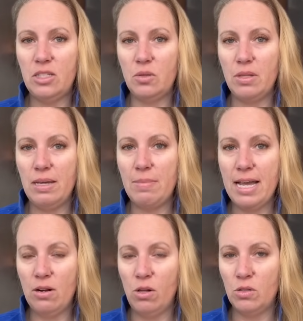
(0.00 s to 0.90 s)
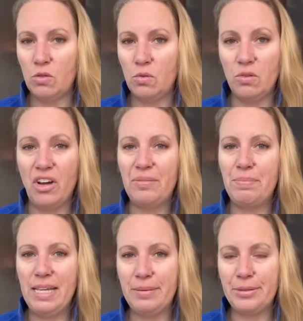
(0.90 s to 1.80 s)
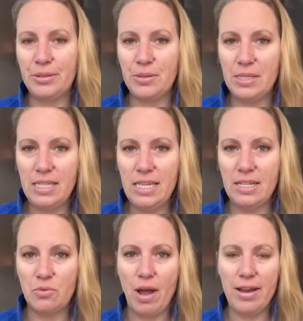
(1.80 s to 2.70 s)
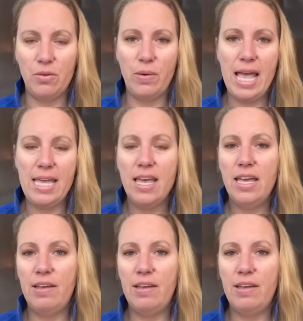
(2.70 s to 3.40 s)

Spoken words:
so they might also not be able to see it right away.